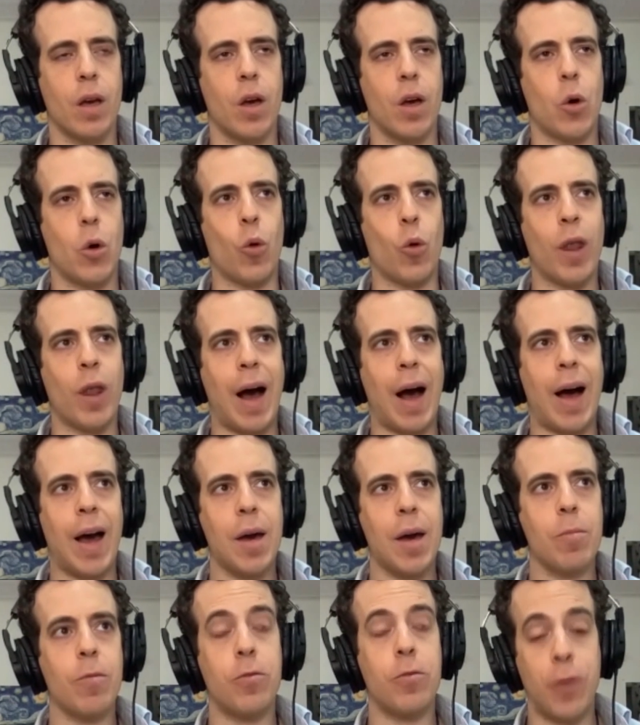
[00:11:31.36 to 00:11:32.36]
What I
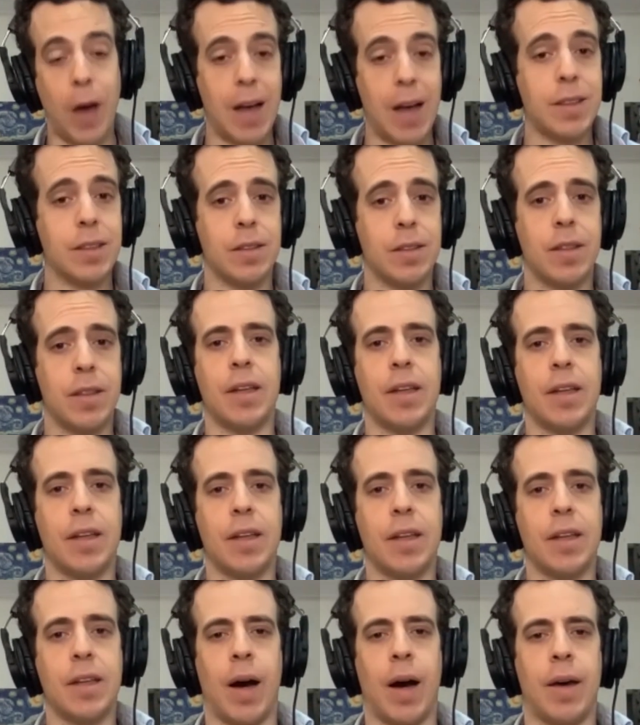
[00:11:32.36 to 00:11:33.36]
am
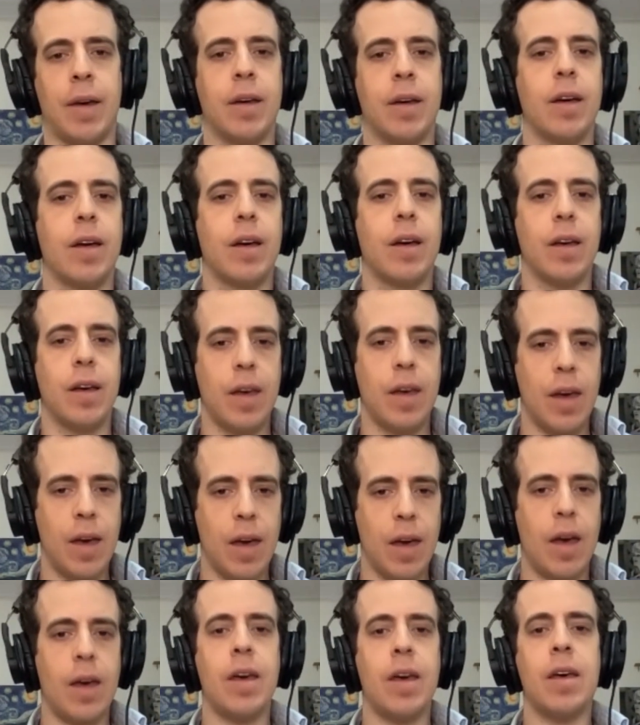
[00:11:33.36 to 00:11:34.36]
fascinated by
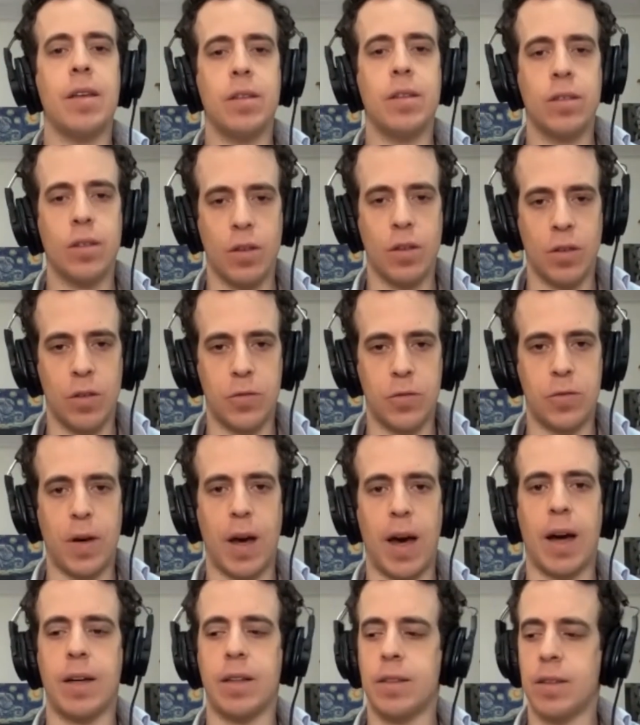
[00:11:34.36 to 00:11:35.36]
is the
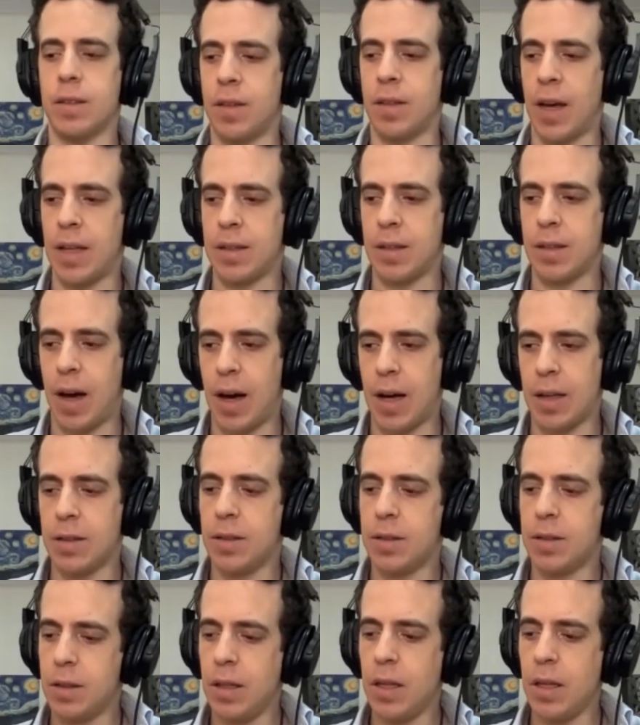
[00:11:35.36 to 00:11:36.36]
fact that
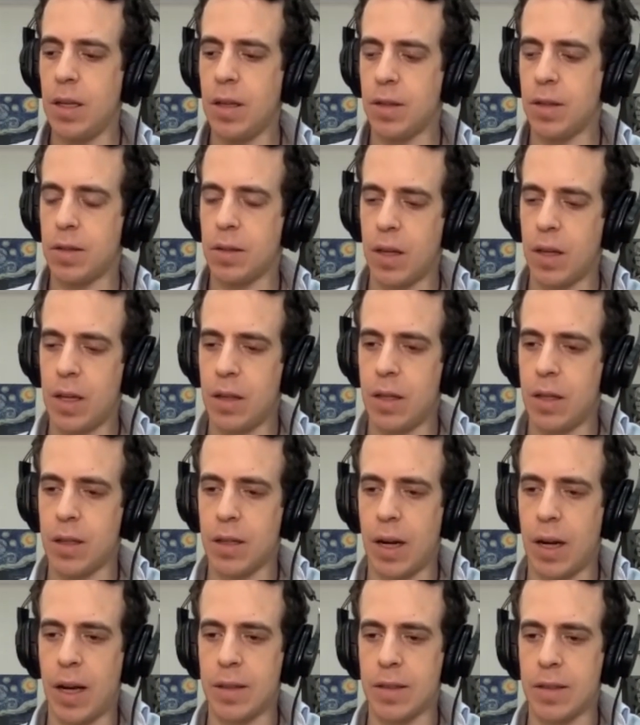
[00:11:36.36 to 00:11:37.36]
underneath Indian
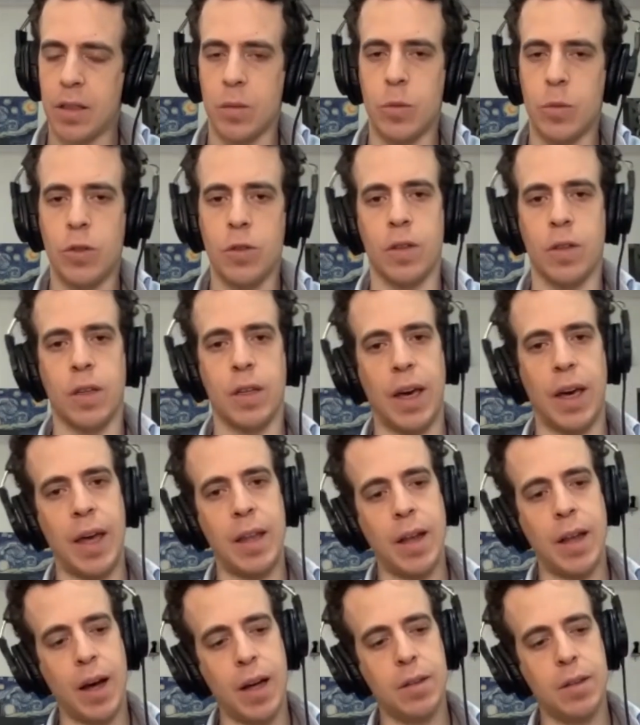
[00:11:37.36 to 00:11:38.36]
classical music
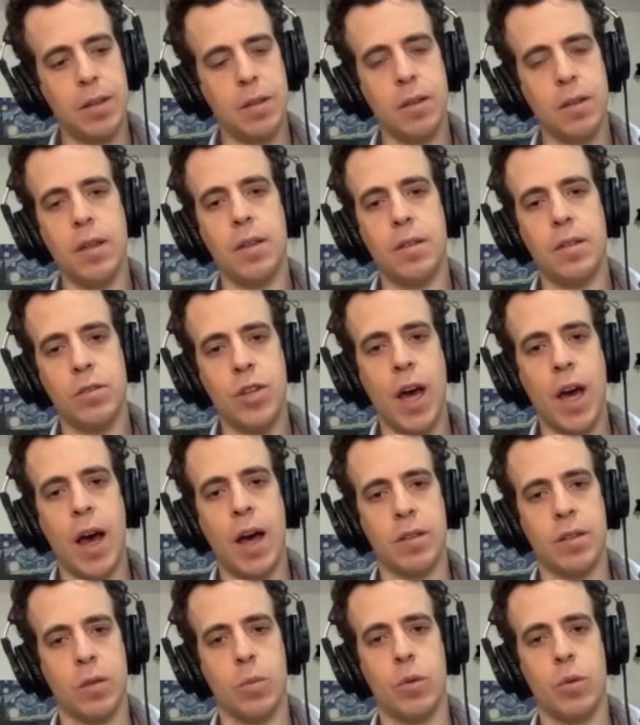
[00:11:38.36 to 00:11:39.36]
and underneath
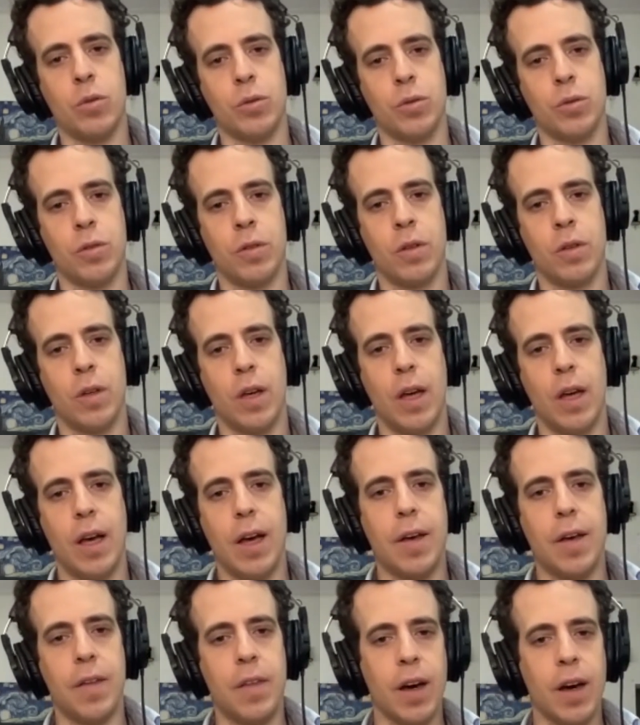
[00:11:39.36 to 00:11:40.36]
jazz and blues,
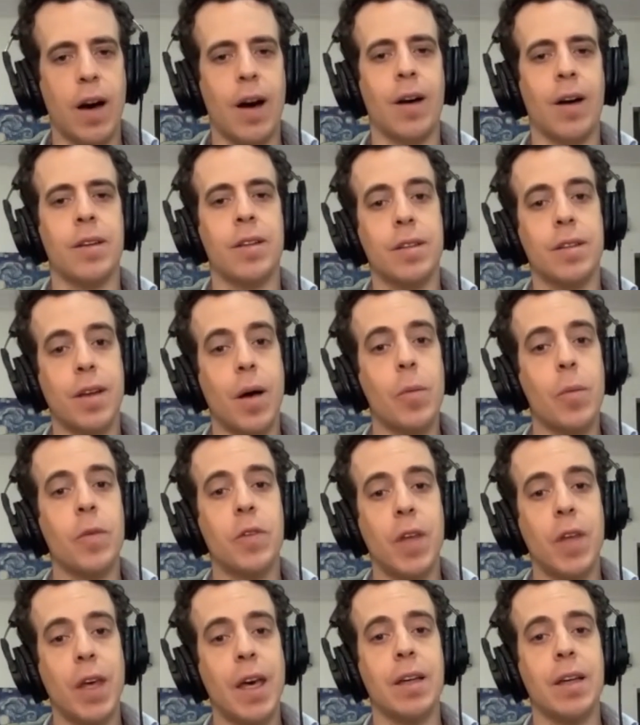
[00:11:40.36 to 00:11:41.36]
there are some
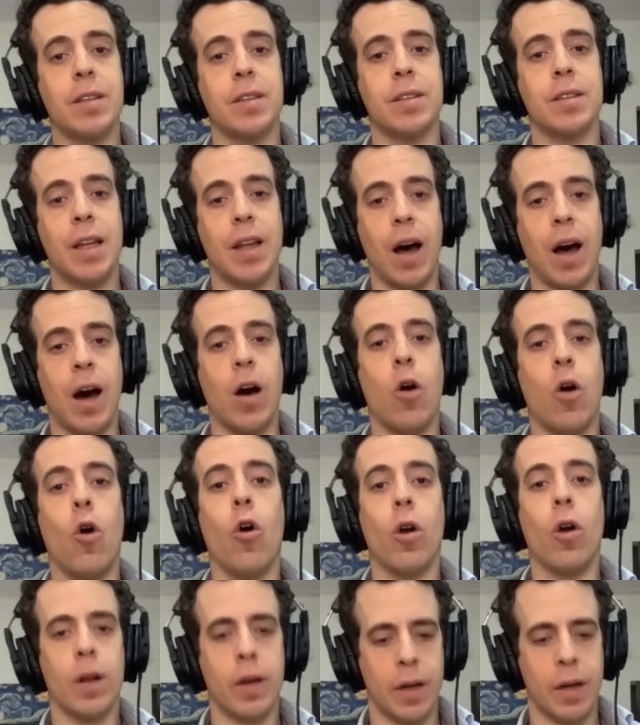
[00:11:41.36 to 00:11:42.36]
things that are
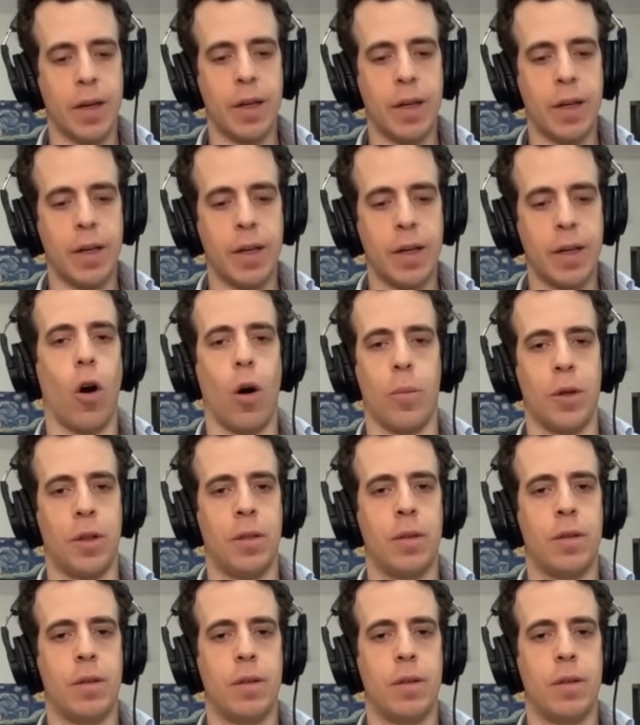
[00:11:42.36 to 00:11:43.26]
already common,